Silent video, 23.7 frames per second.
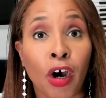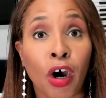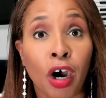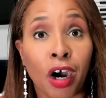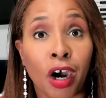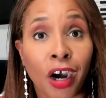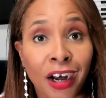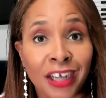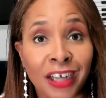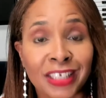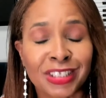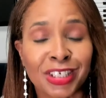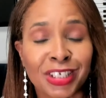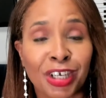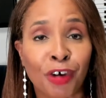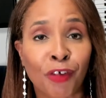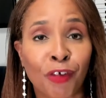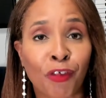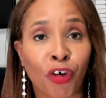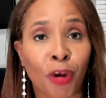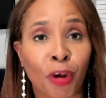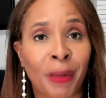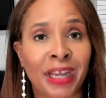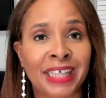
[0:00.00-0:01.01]
Also,
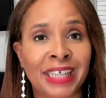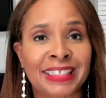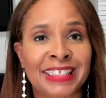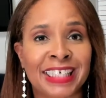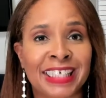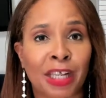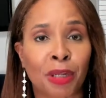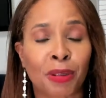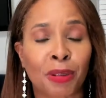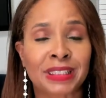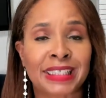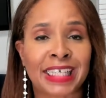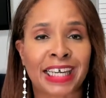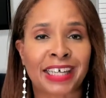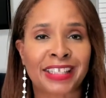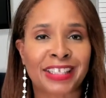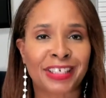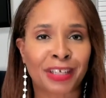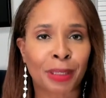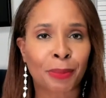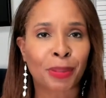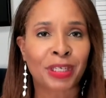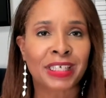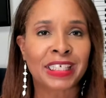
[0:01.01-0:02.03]
for my sellers out
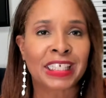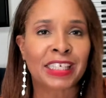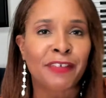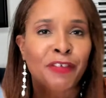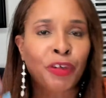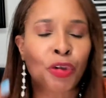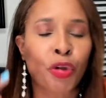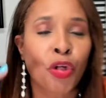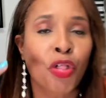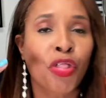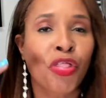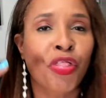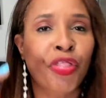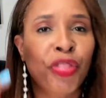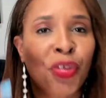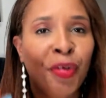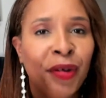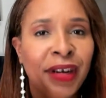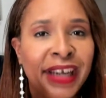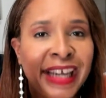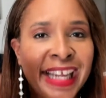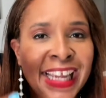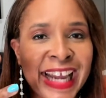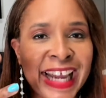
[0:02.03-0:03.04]
there, I'm going to give you
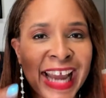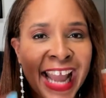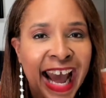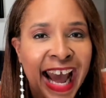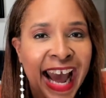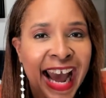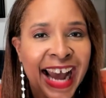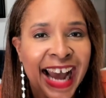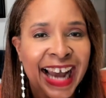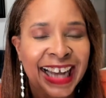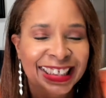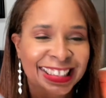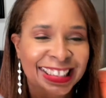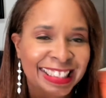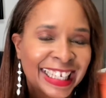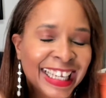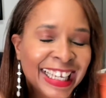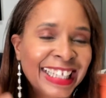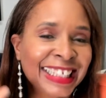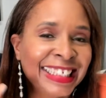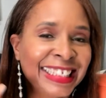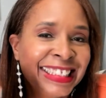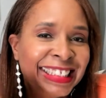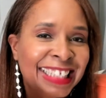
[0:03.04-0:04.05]
three hacks.
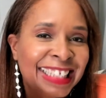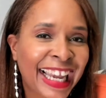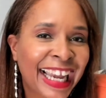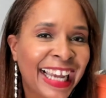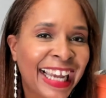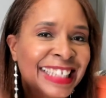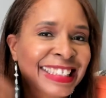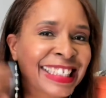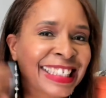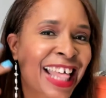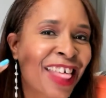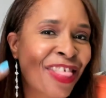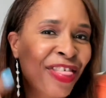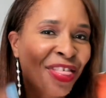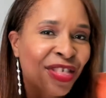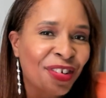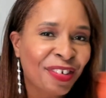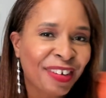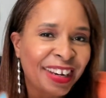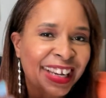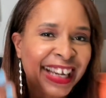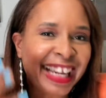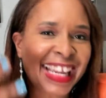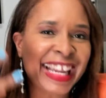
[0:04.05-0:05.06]
Yes,
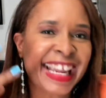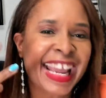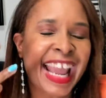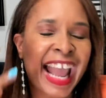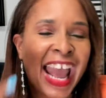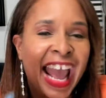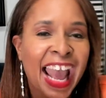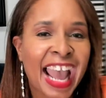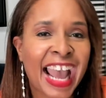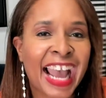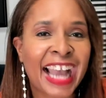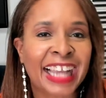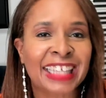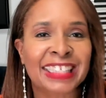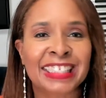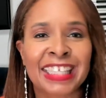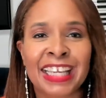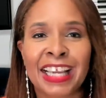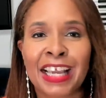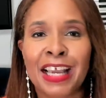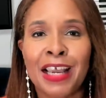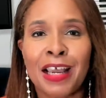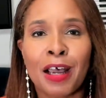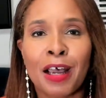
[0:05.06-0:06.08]
three hacks
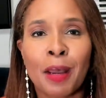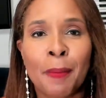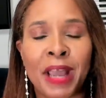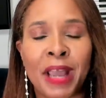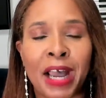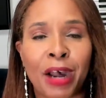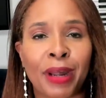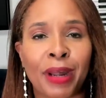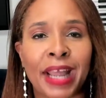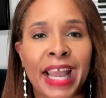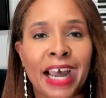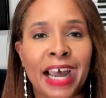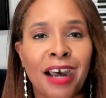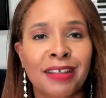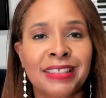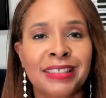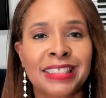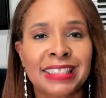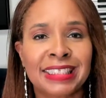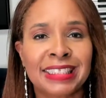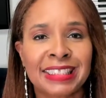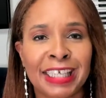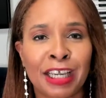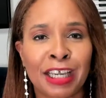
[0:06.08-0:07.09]
about how to
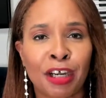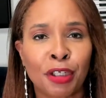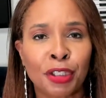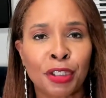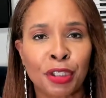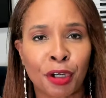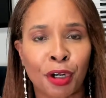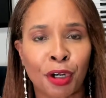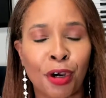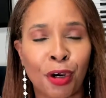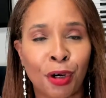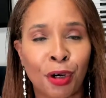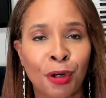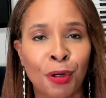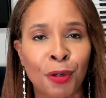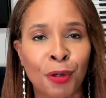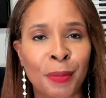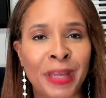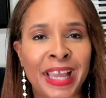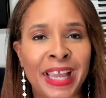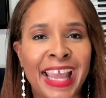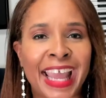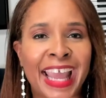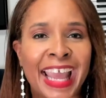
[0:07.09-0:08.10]
sell your home
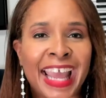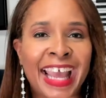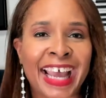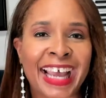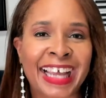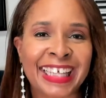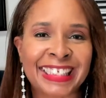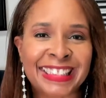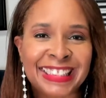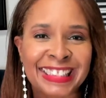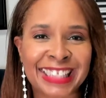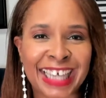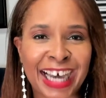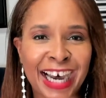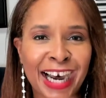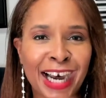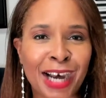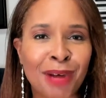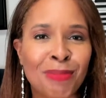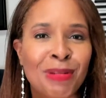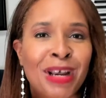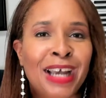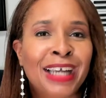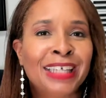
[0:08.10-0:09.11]
at
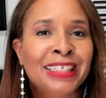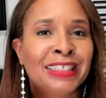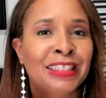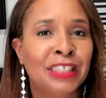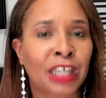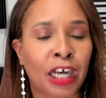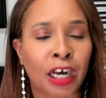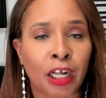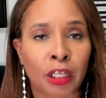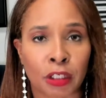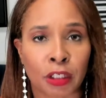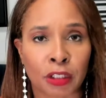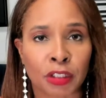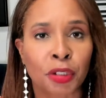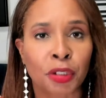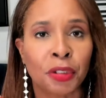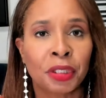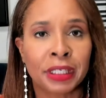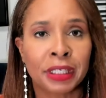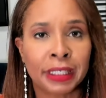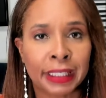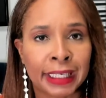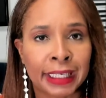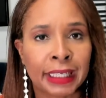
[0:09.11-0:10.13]
top dollar so you
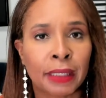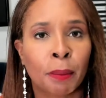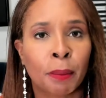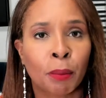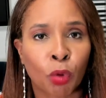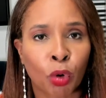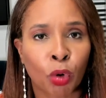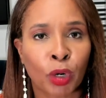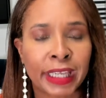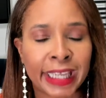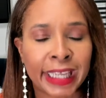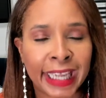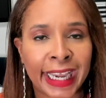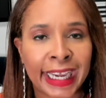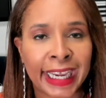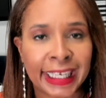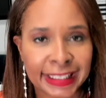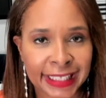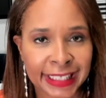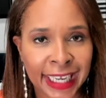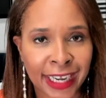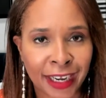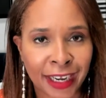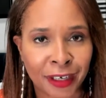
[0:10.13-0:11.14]
can get more cash
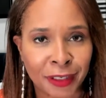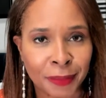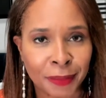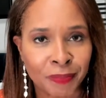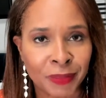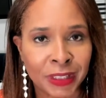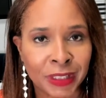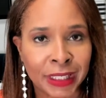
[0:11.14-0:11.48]
out.